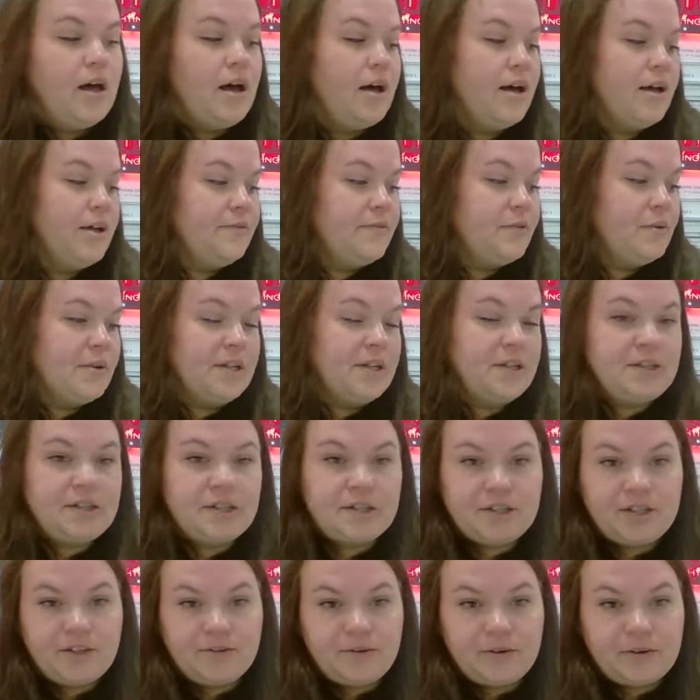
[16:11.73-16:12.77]
If you want a
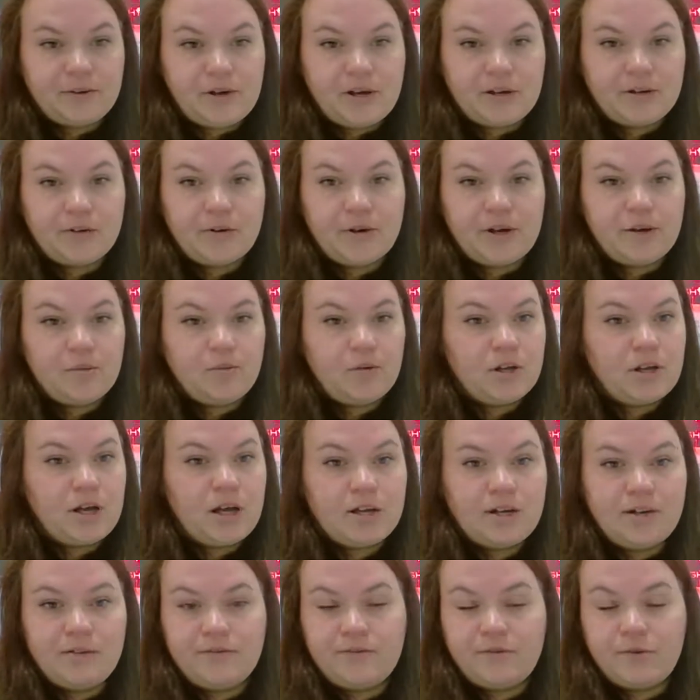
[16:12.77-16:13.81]
60-foot run, great. We'll
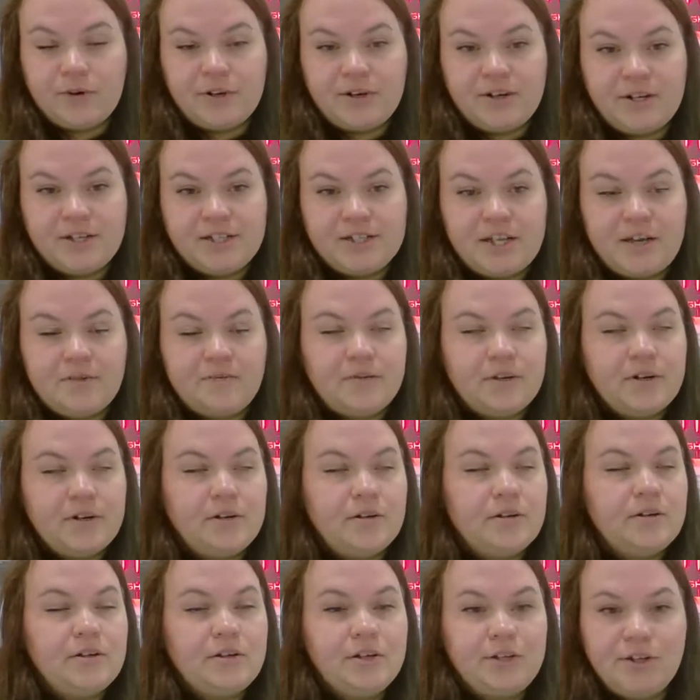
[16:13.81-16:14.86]
cut it for you in
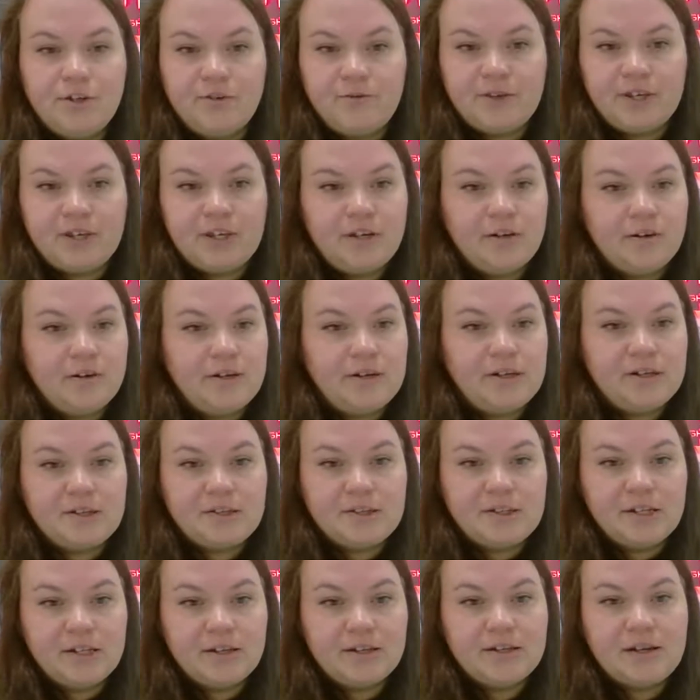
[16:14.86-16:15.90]
Denver, UV cure it,
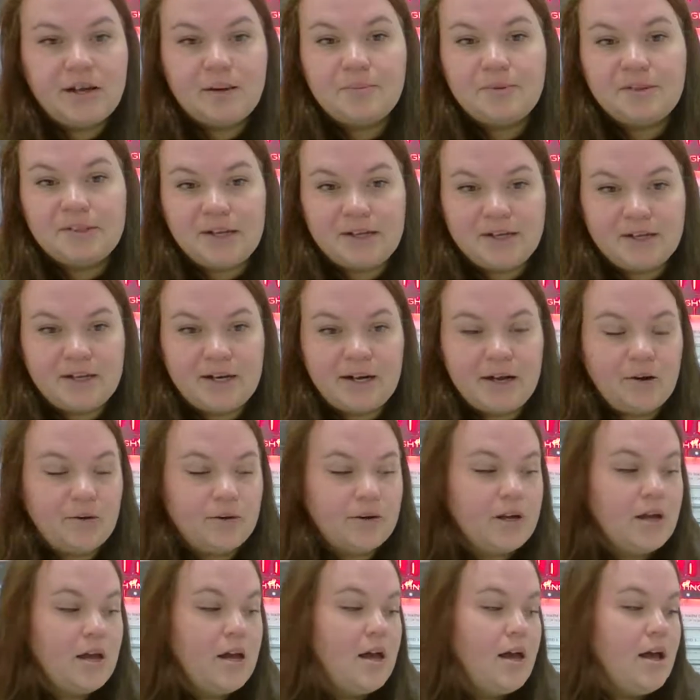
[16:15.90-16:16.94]
seal it up, send it
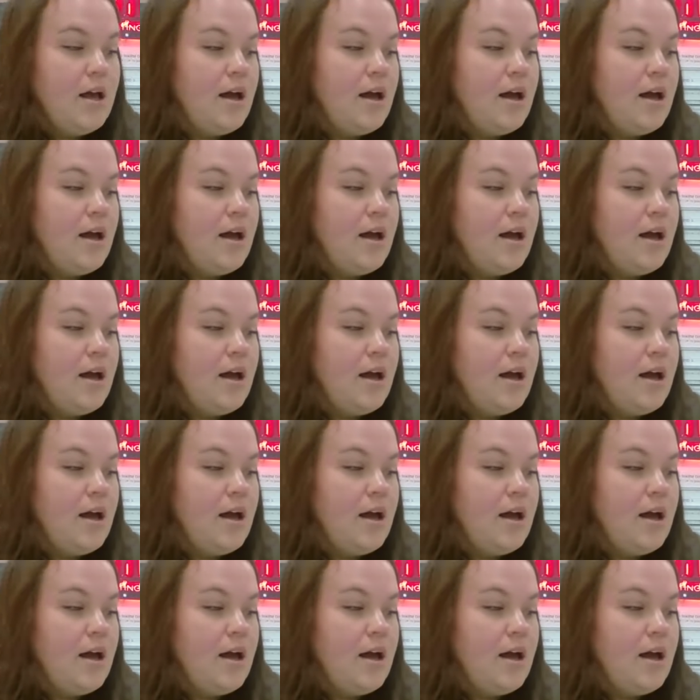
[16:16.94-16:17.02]
out.